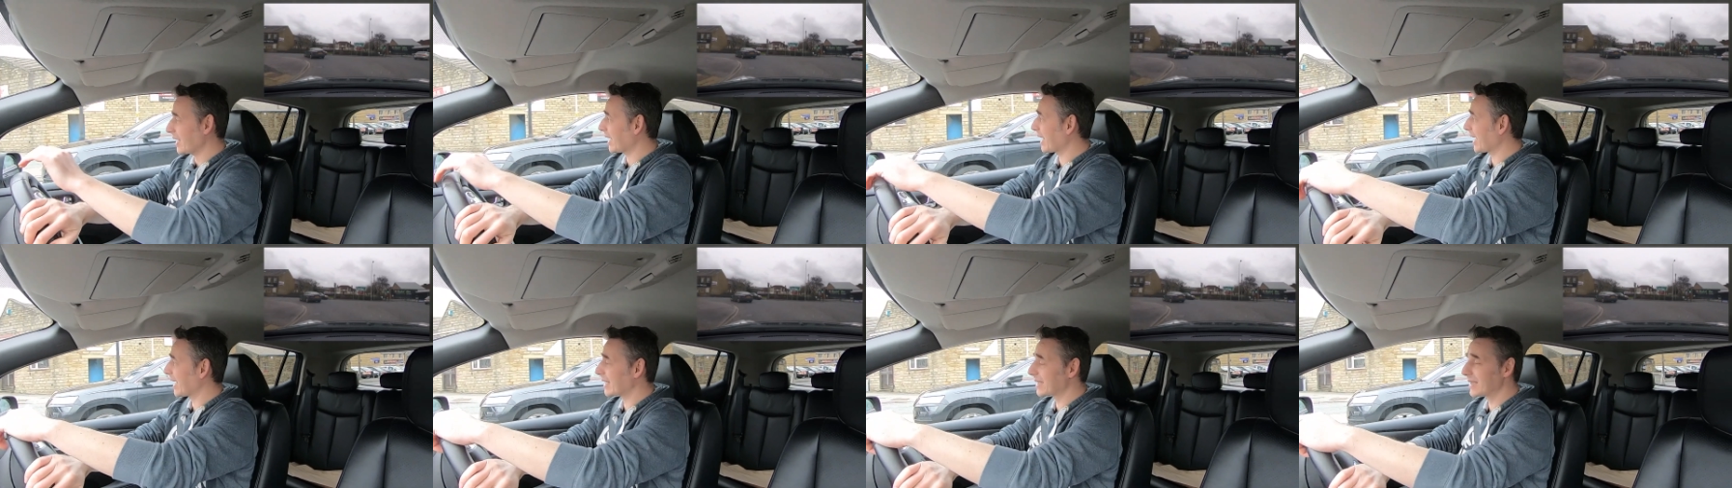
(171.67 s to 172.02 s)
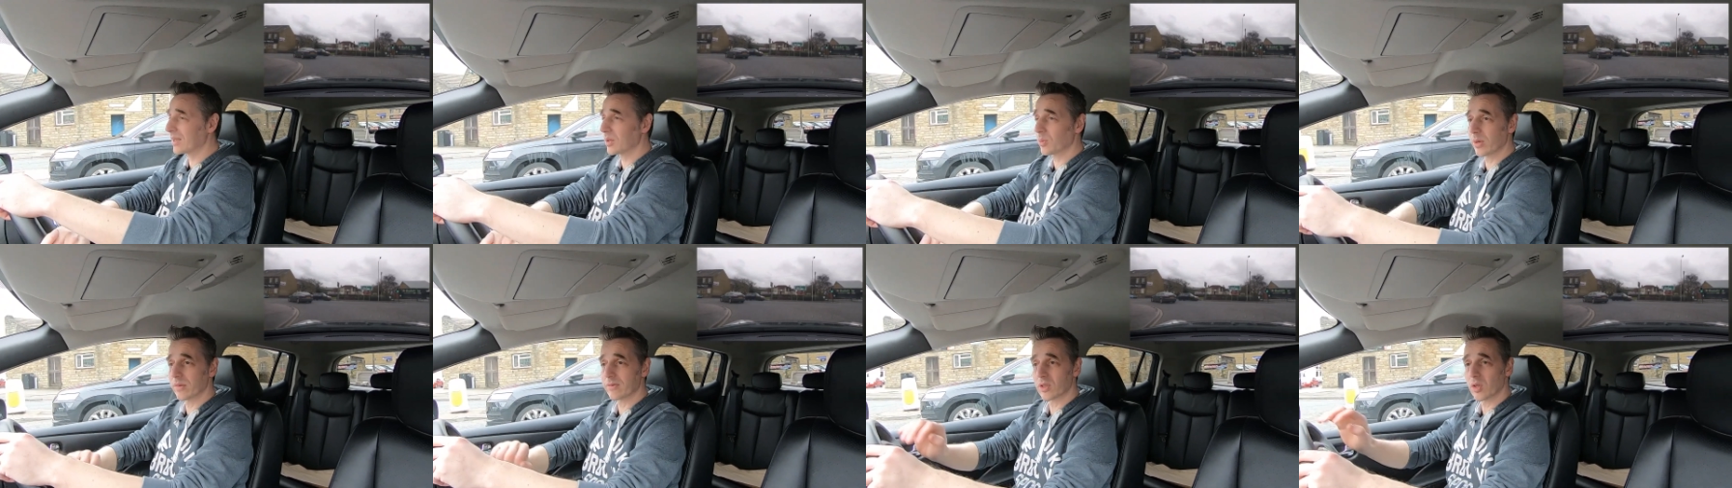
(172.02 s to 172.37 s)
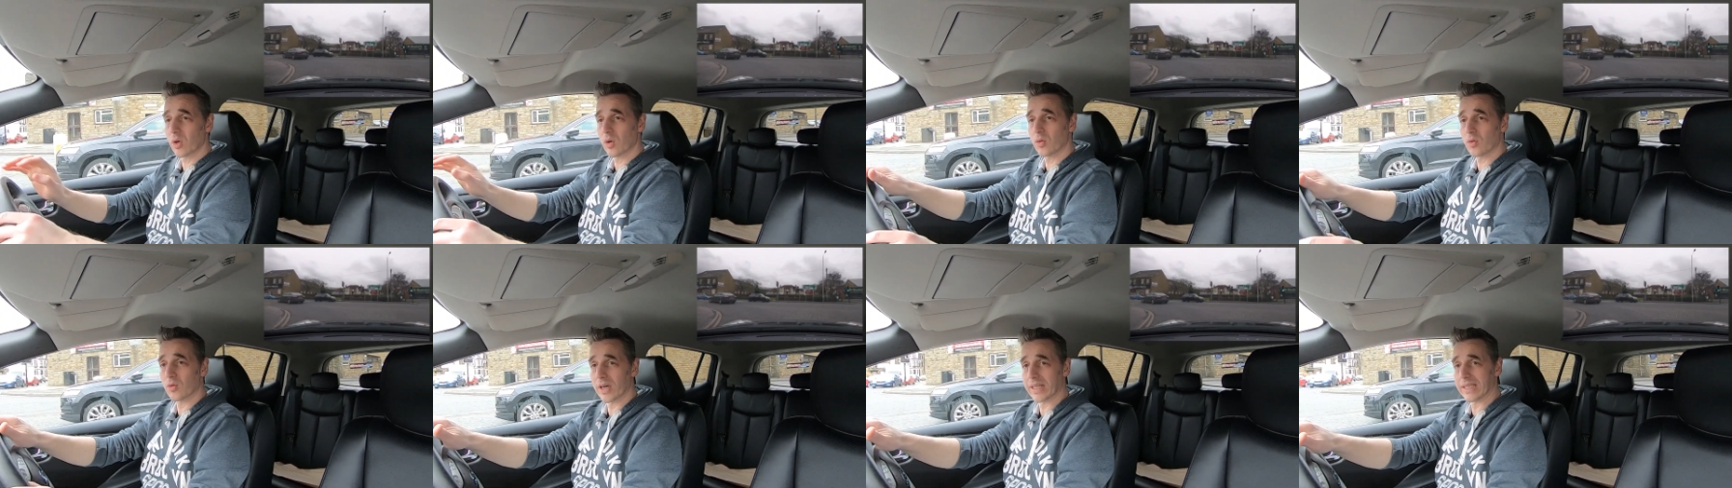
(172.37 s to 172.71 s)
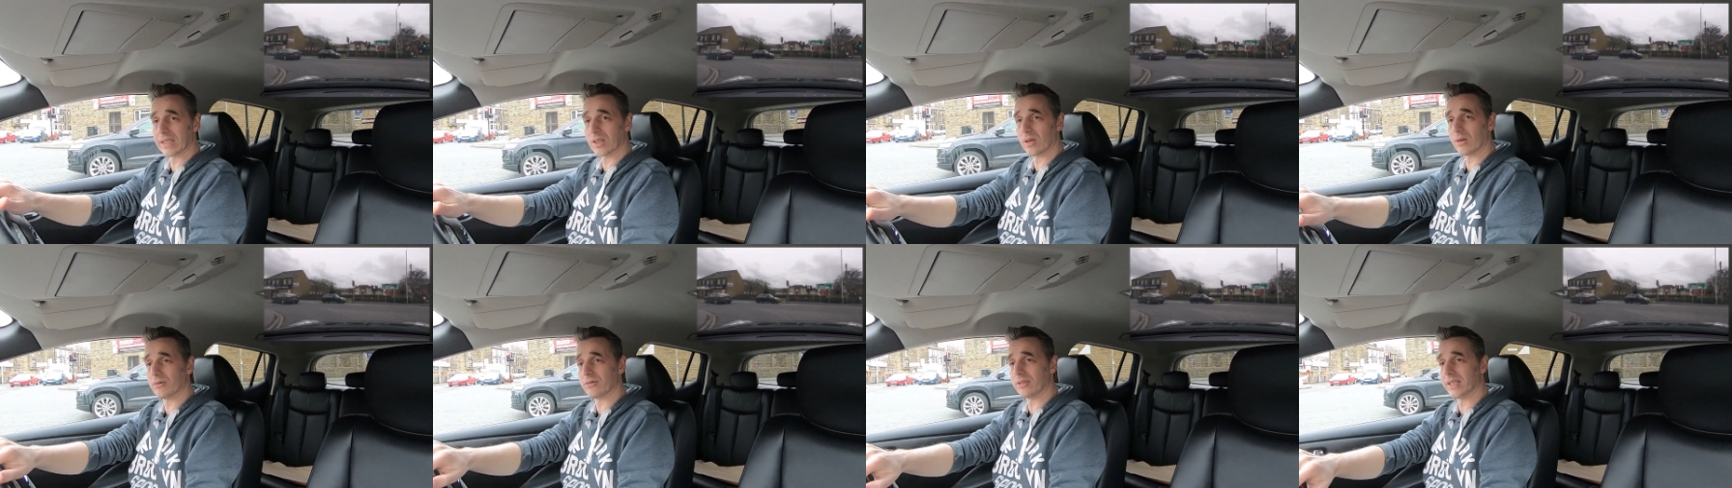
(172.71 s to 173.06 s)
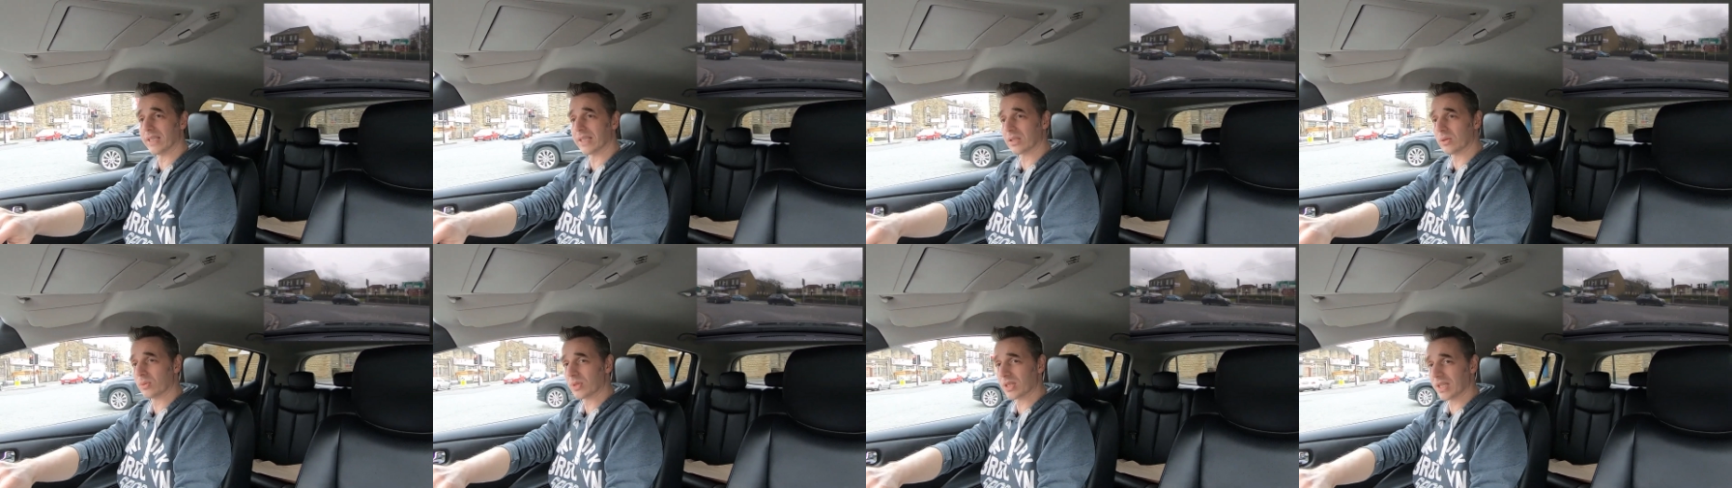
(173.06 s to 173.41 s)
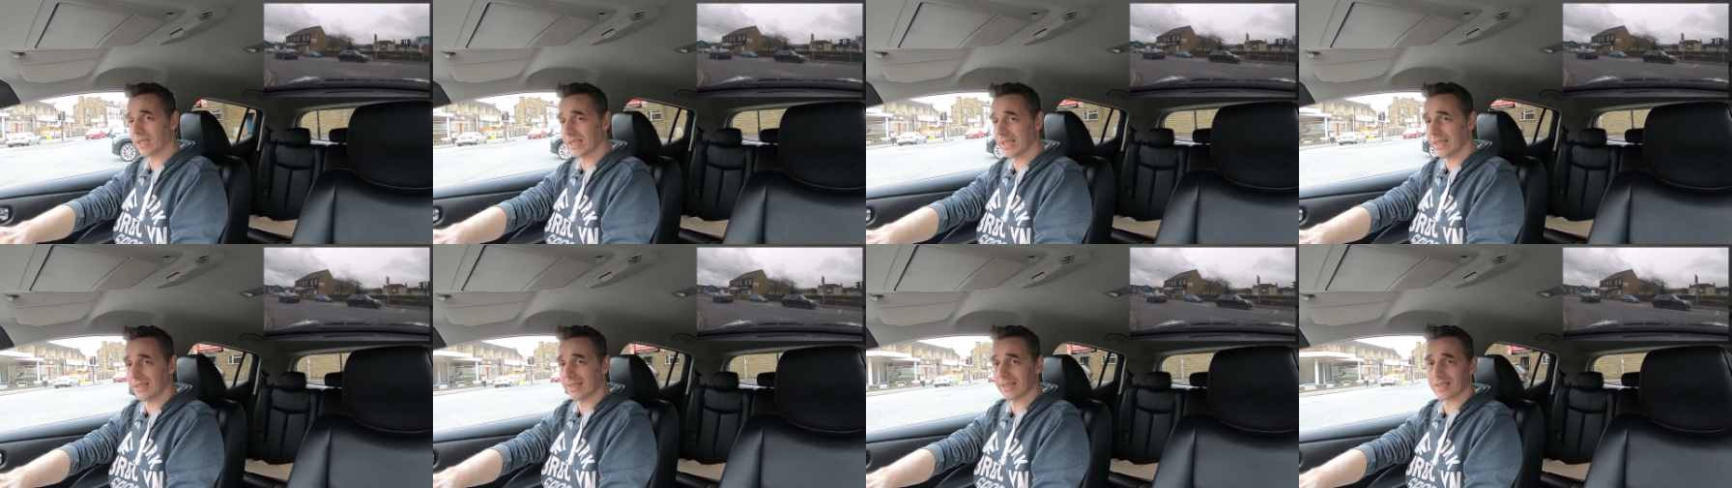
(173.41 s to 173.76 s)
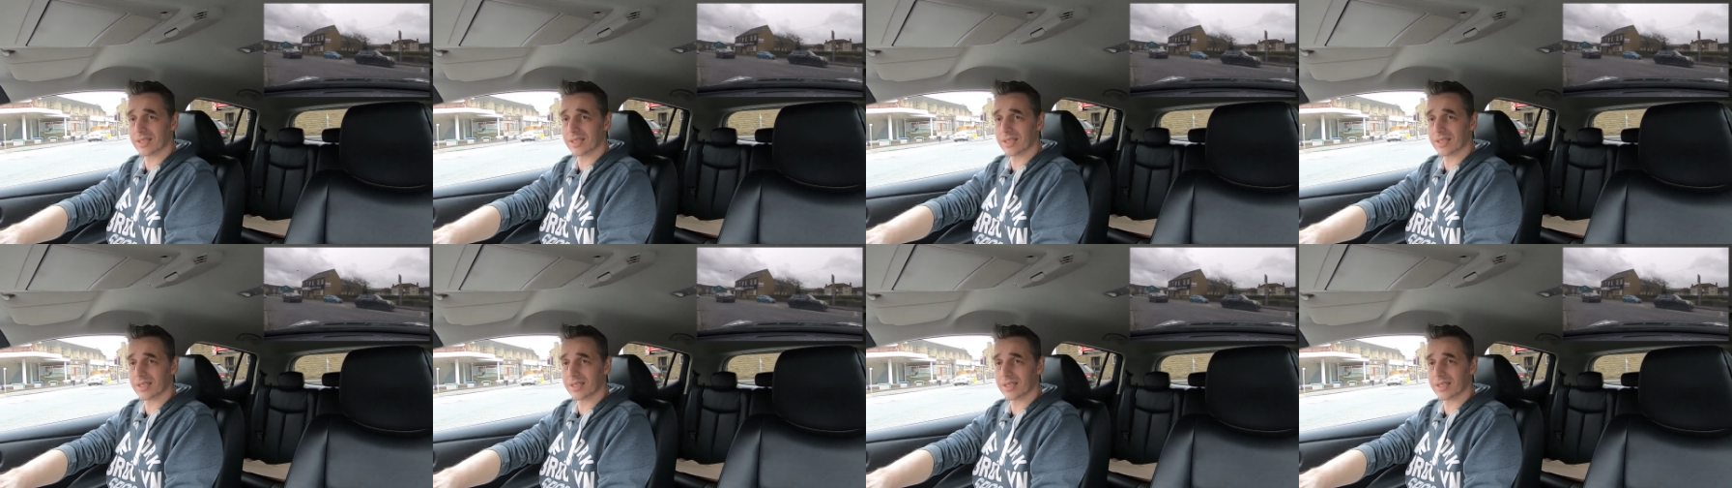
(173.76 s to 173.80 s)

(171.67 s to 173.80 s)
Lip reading: and that we've not already got vehicles in it.